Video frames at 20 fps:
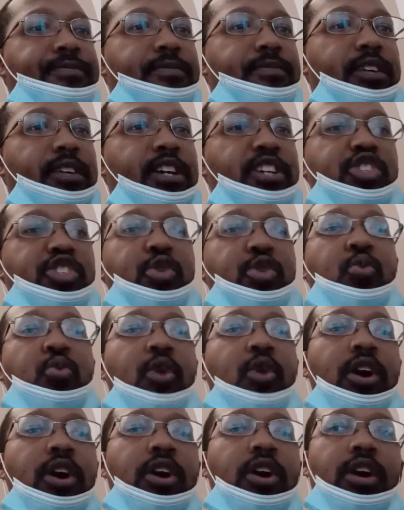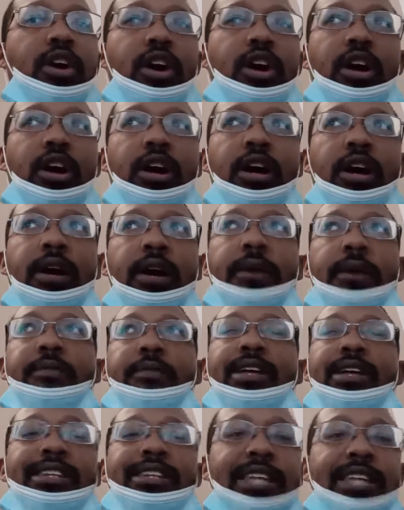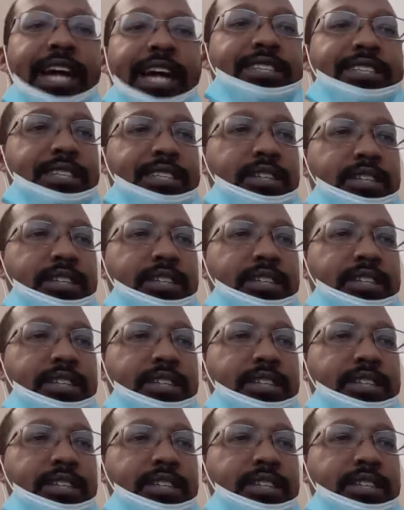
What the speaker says: Cause you were elected